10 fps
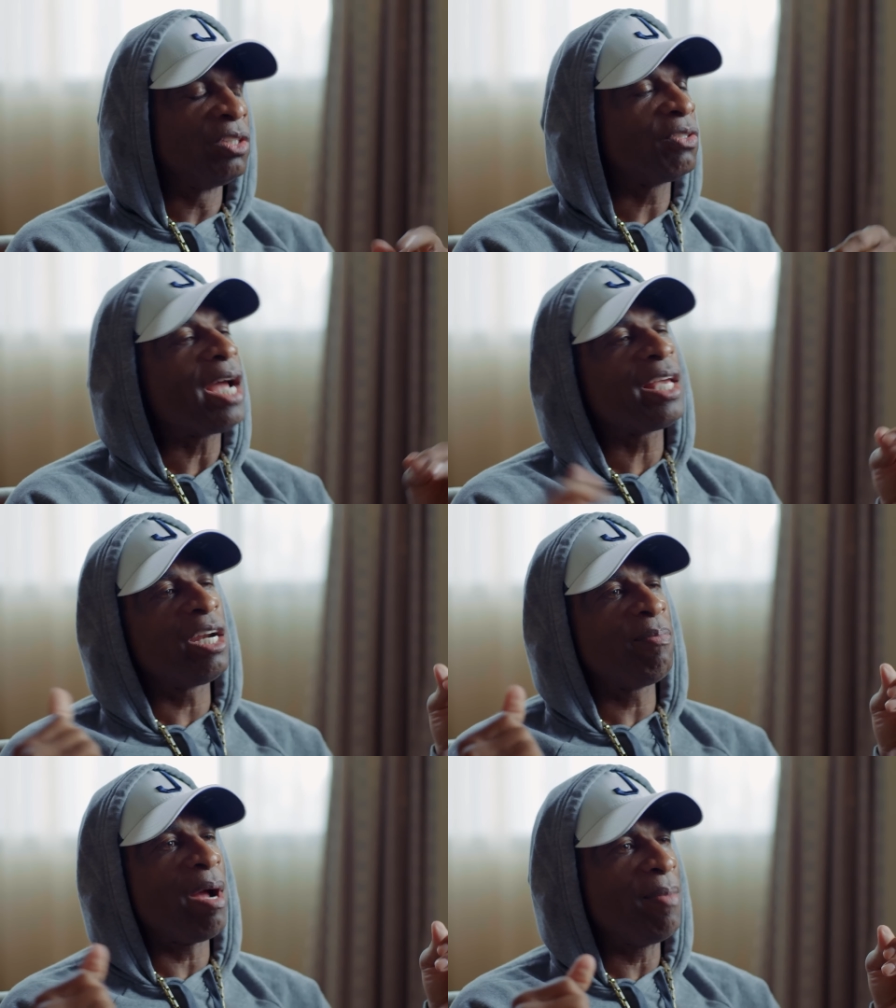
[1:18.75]
So I get
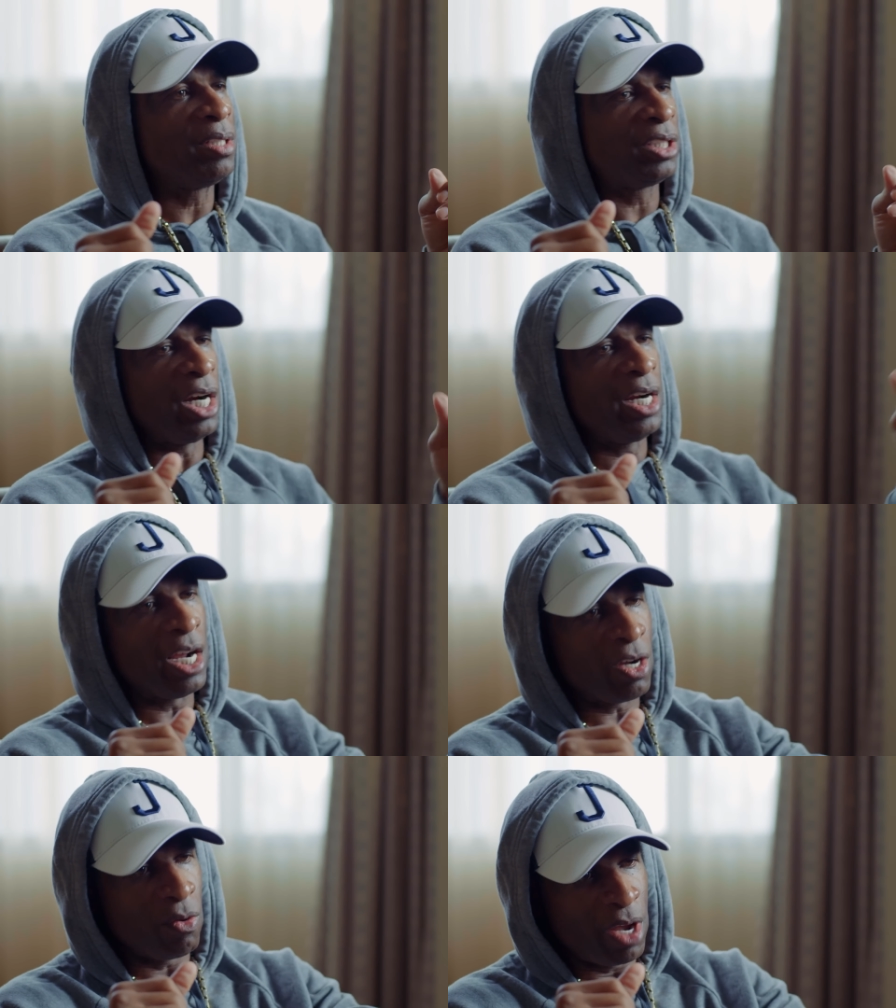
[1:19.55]
up out my chair and I
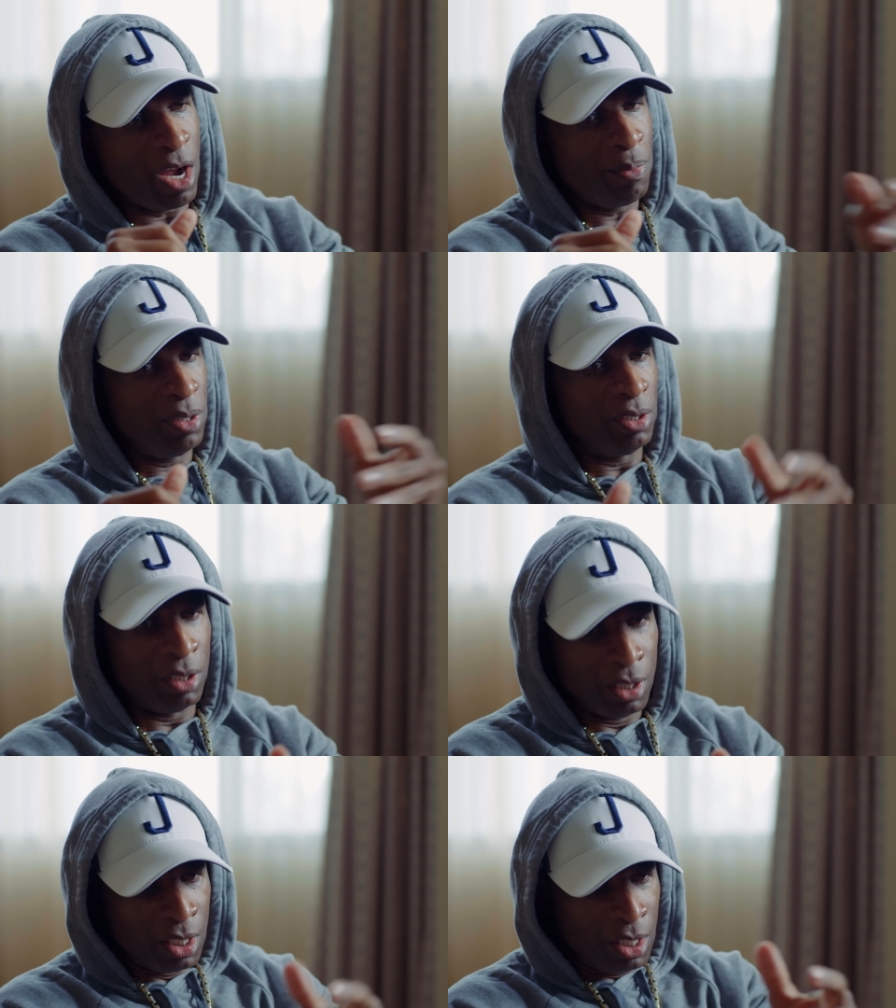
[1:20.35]
go help and
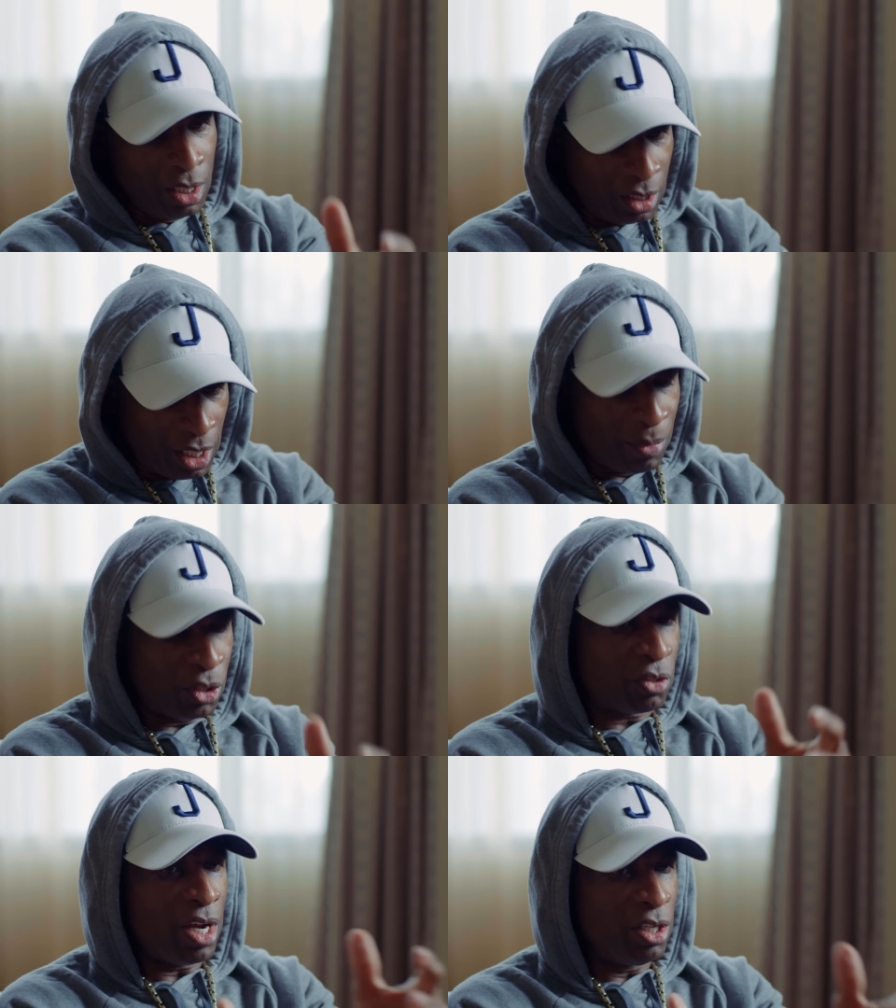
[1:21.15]

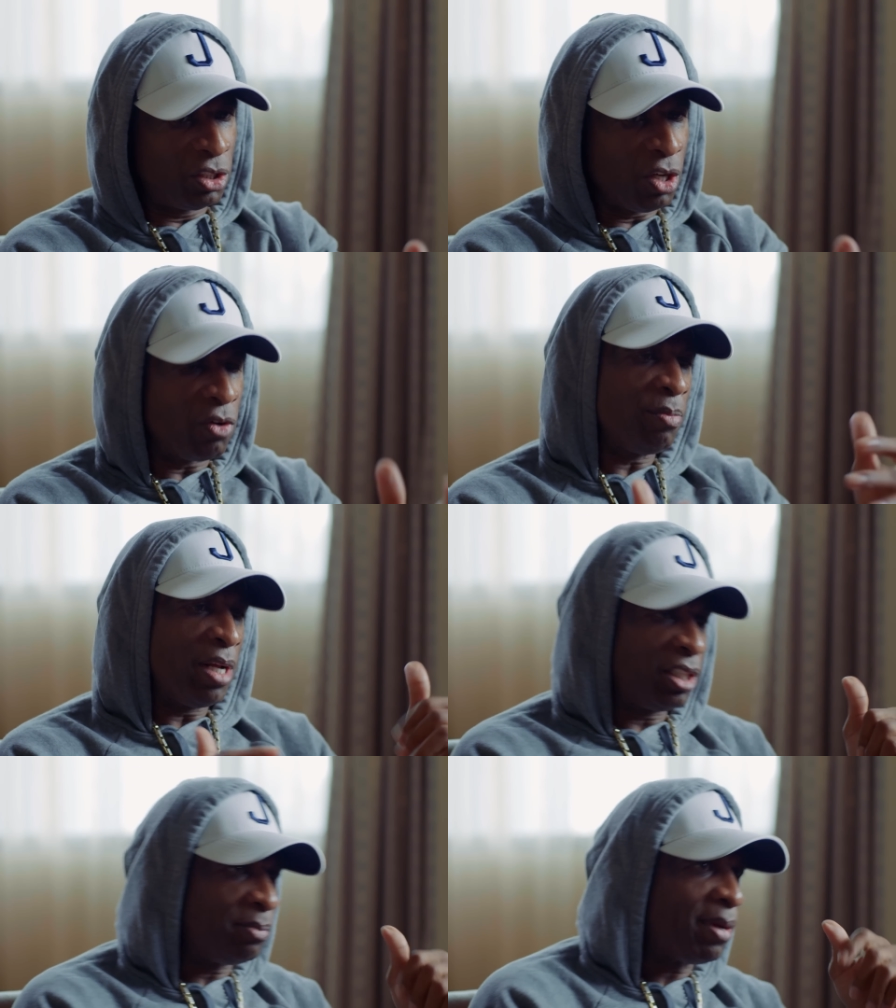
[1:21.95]
demonstrate and show them. And I
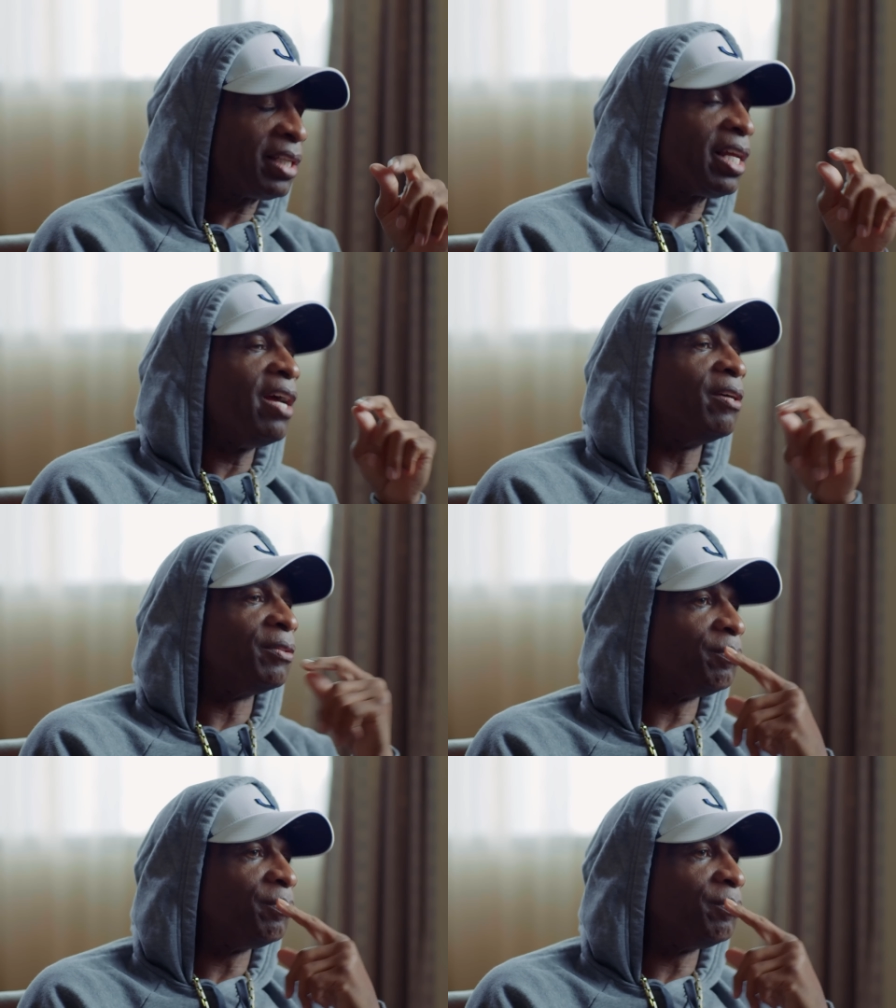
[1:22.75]
sit back down.